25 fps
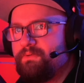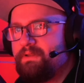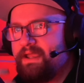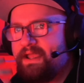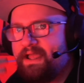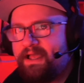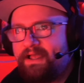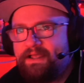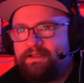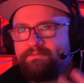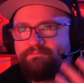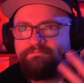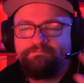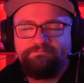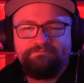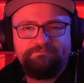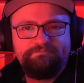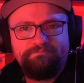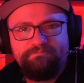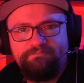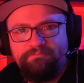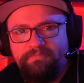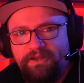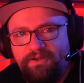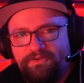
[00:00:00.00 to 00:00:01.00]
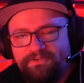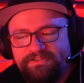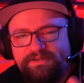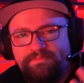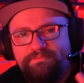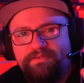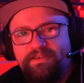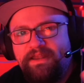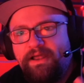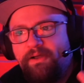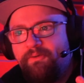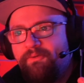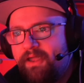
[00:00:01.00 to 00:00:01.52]
a, you know,
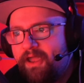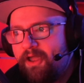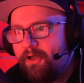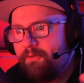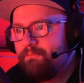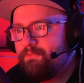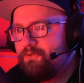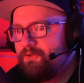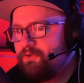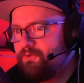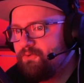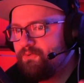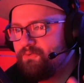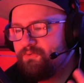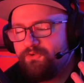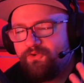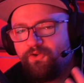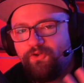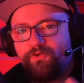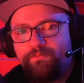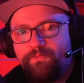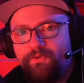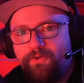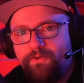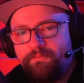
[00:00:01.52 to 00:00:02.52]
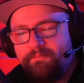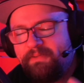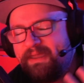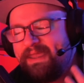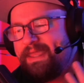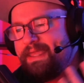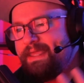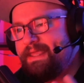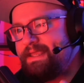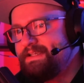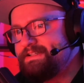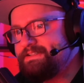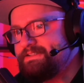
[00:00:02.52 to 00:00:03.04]
something that'll help you dual boot, make
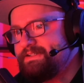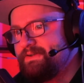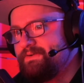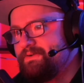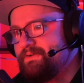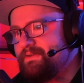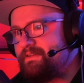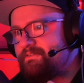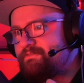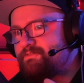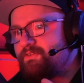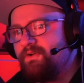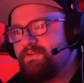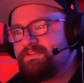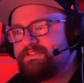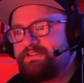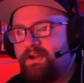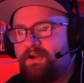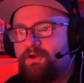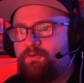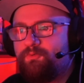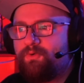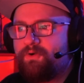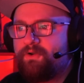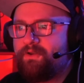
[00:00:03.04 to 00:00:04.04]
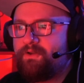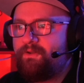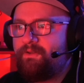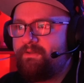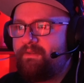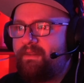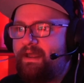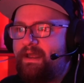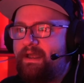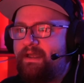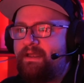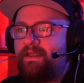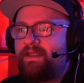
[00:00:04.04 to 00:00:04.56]
it easier. They've not started working on
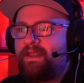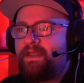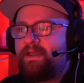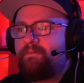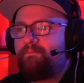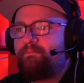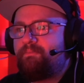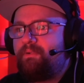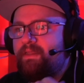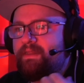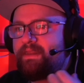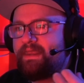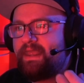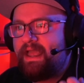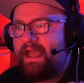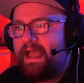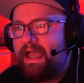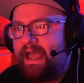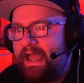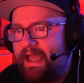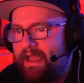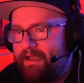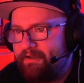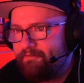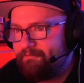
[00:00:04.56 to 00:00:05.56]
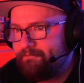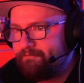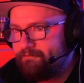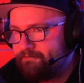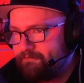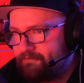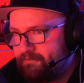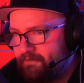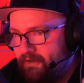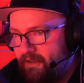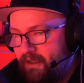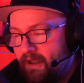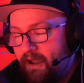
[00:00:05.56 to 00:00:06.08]
that, but they
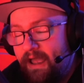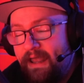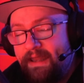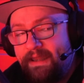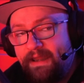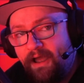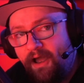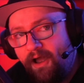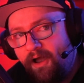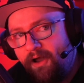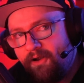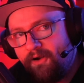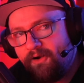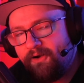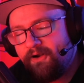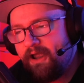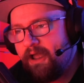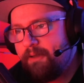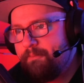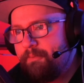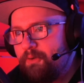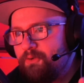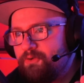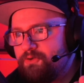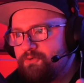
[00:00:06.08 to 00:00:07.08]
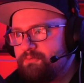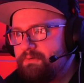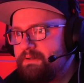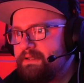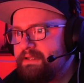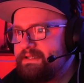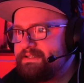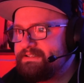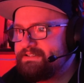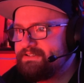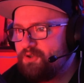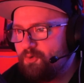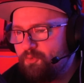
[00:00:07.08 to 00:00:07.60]
have and are about to
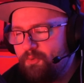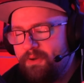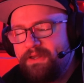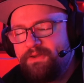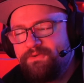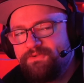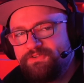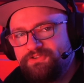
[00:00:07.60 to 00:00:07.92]
release the Windows